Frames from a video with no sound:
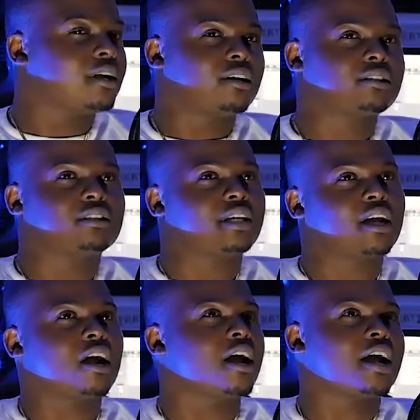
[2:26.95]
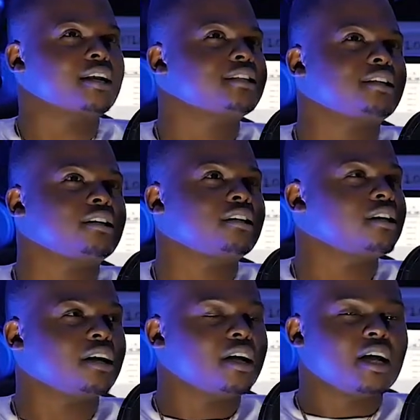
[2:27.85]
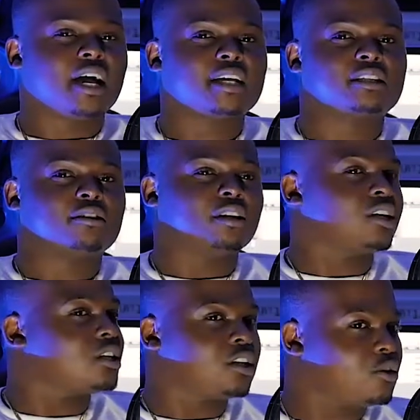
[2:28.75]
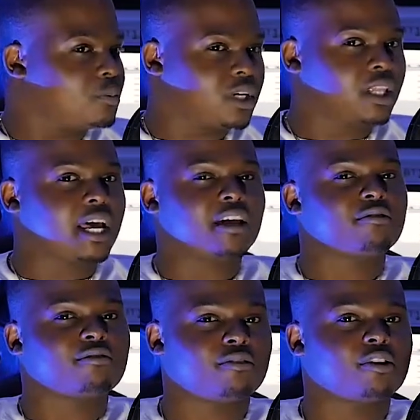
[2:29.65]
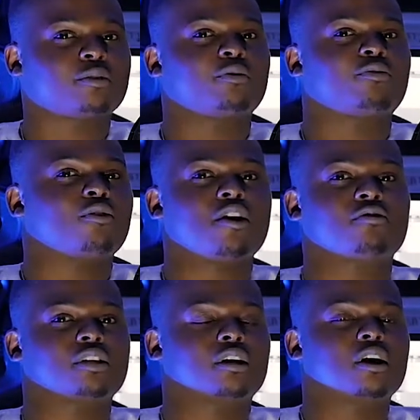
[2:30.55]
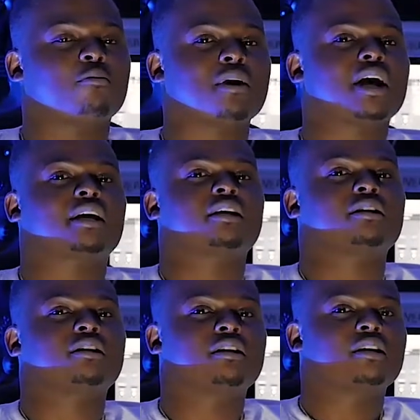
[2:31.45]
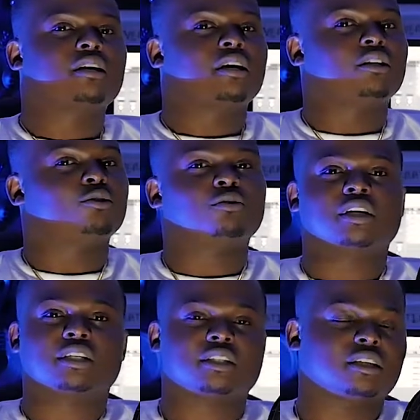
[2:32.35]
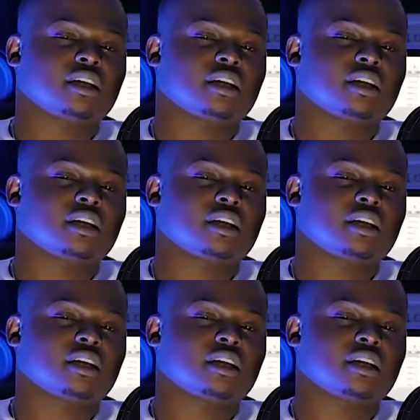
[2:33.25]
And I was just like, all right, I need to, I need to learn a little bit of life first before I really come back and, and do this.